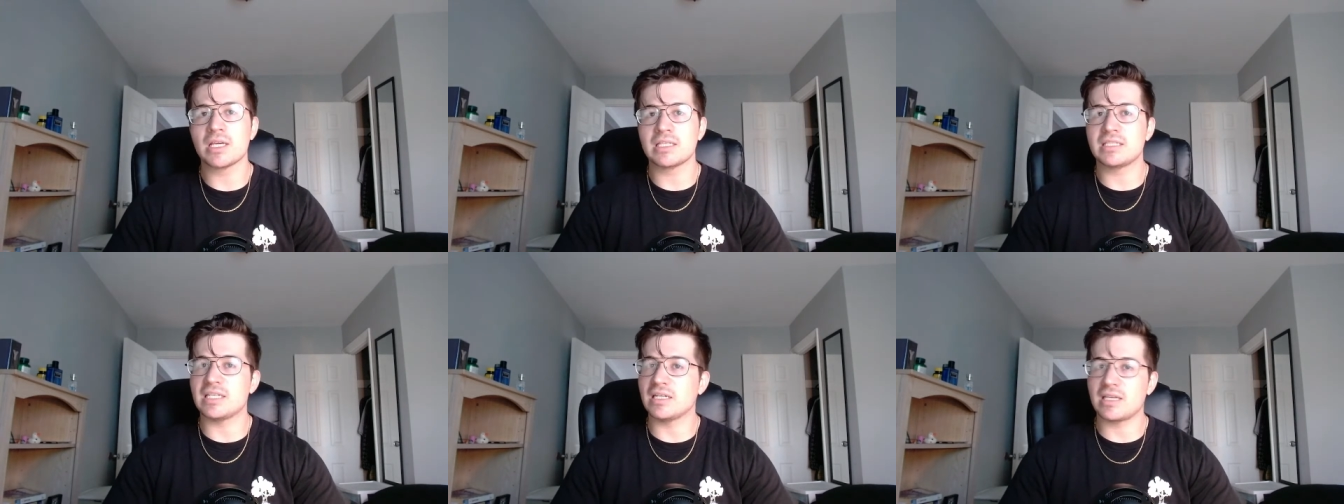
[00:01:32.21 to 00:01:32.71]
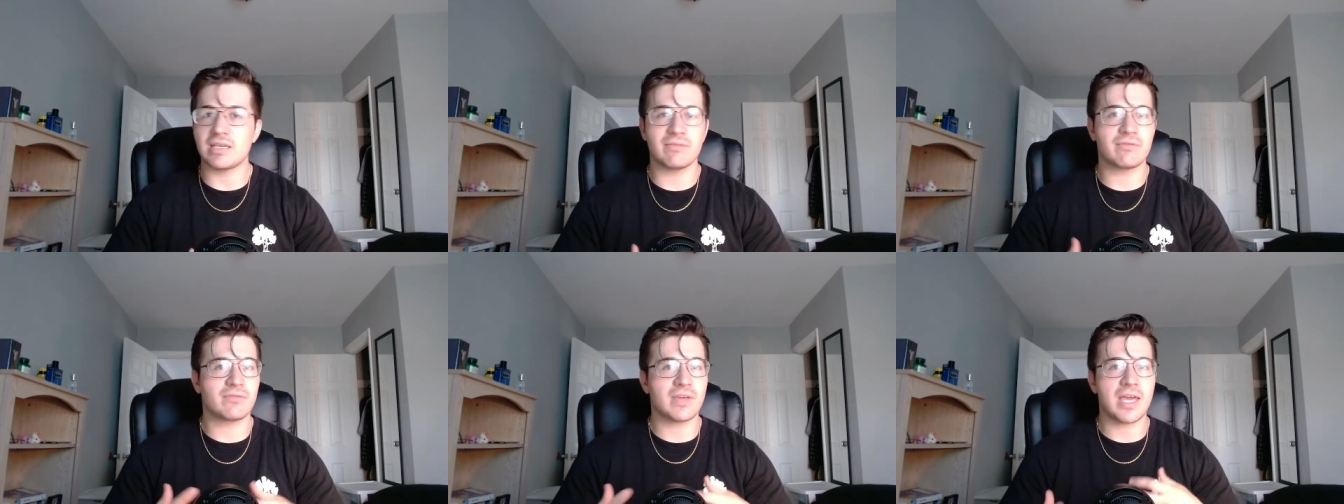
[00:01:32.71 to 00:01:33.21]
didn't give
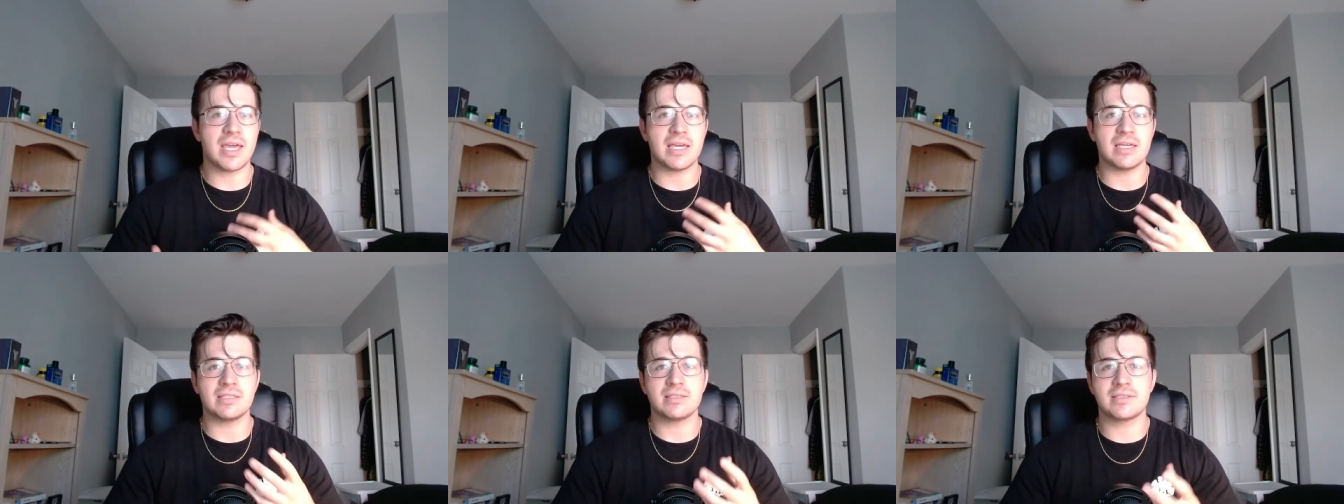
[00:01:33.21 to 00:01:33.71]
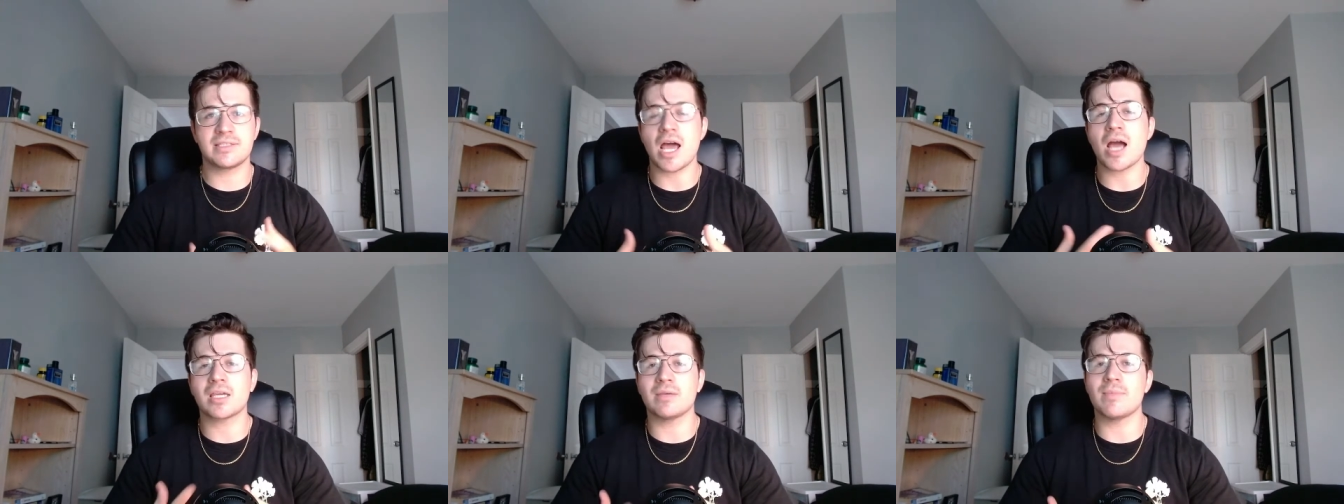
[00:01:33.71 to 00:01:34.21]
a
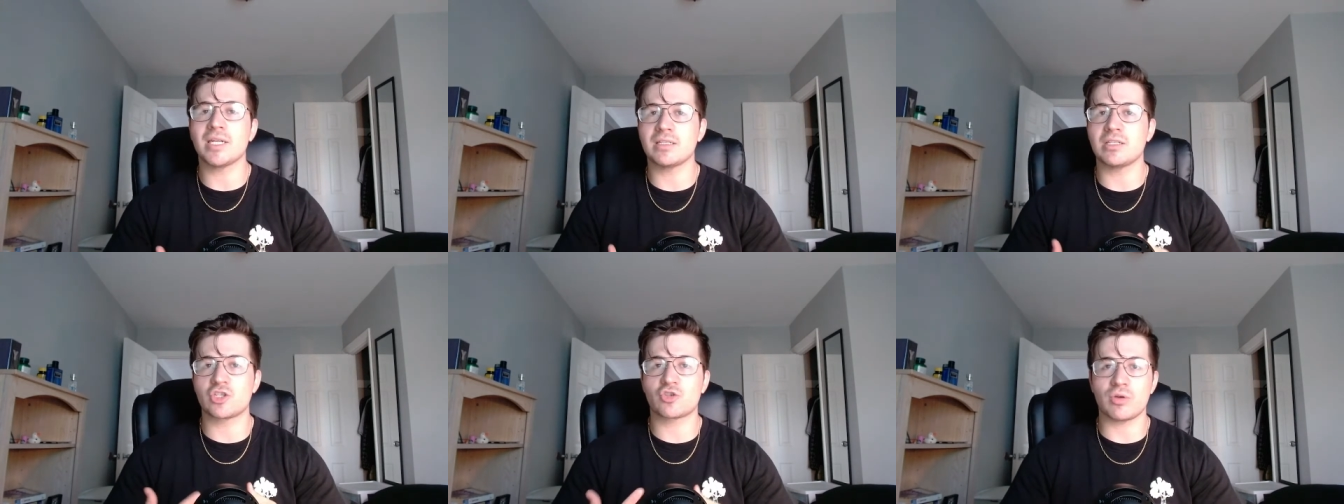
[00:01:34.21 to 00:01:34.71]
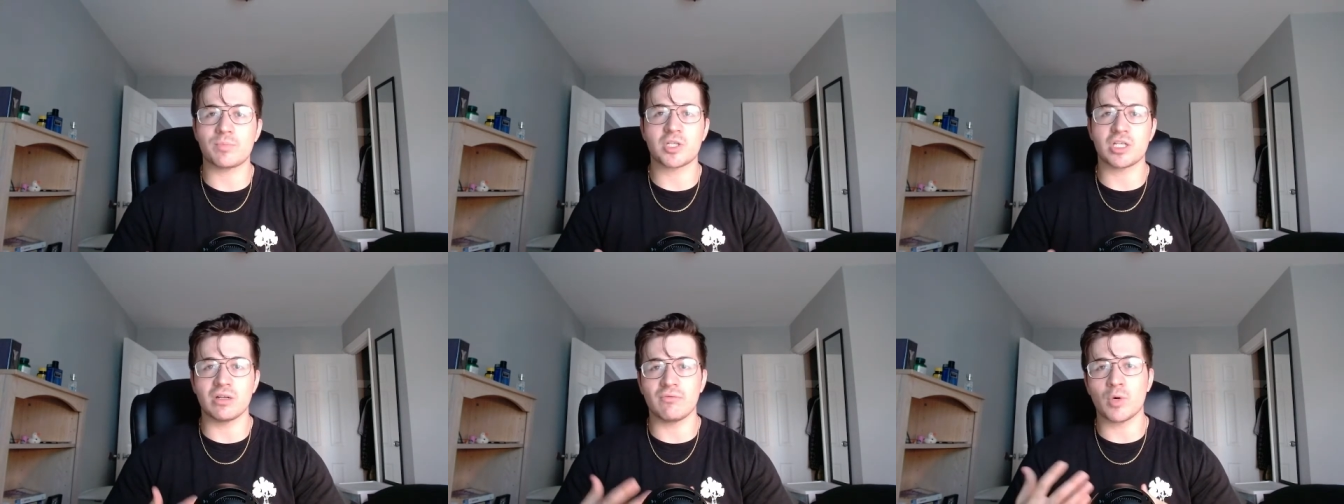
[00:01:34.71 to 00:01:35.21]
documented
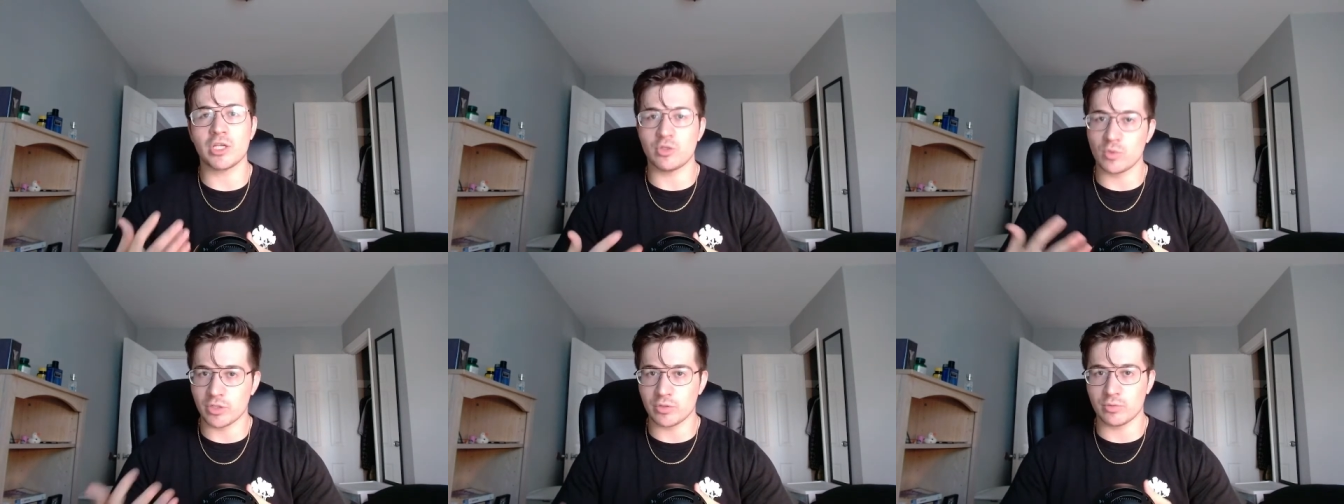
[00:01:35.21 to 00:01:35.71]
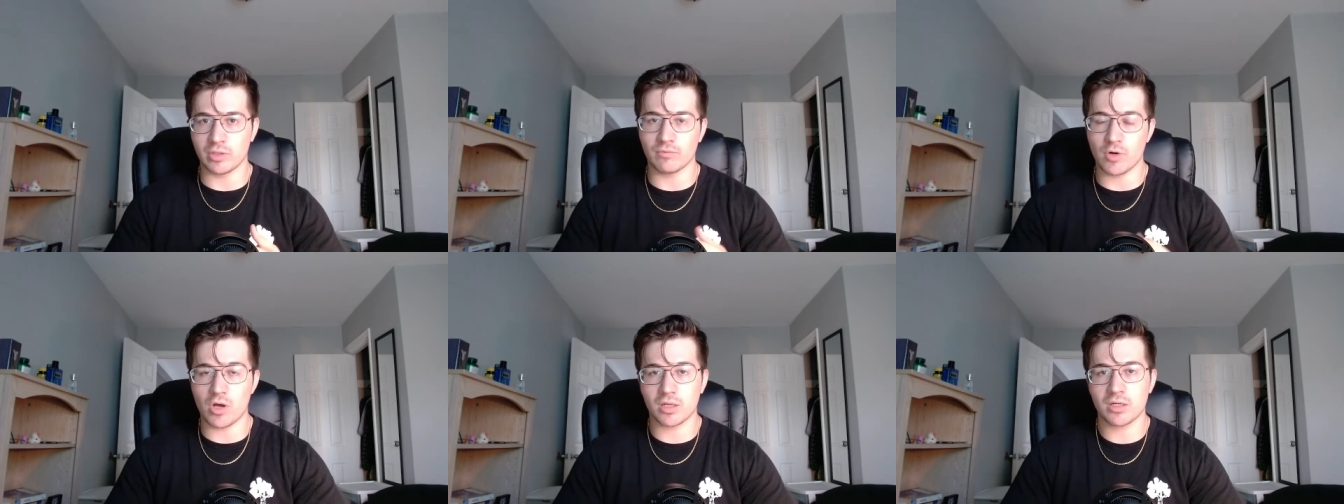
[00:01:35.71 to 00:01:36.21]
description of what you were doing
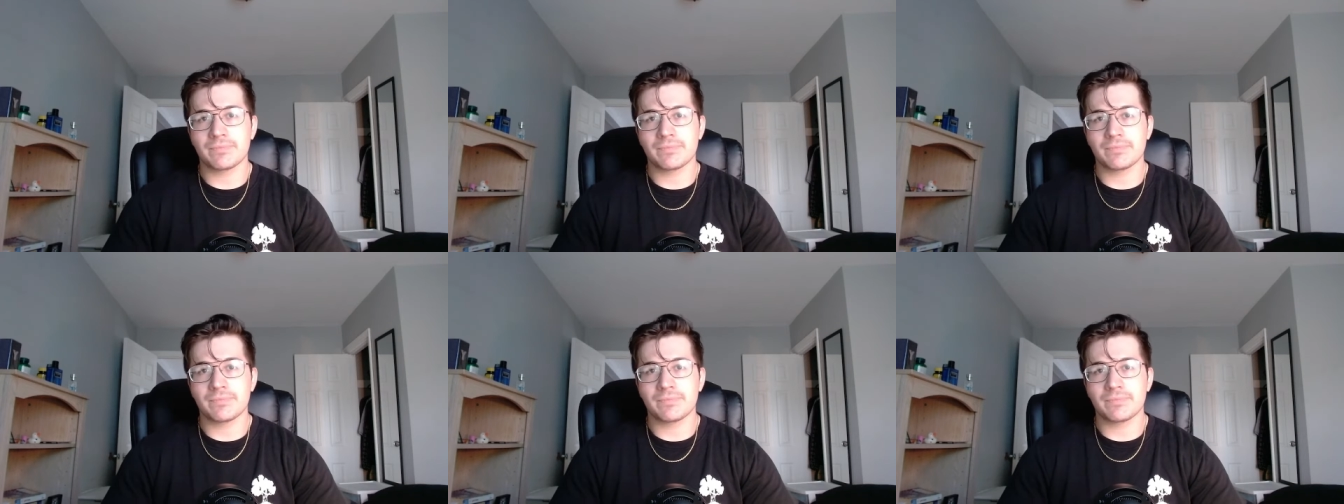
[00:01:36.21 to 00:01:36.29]
wrong.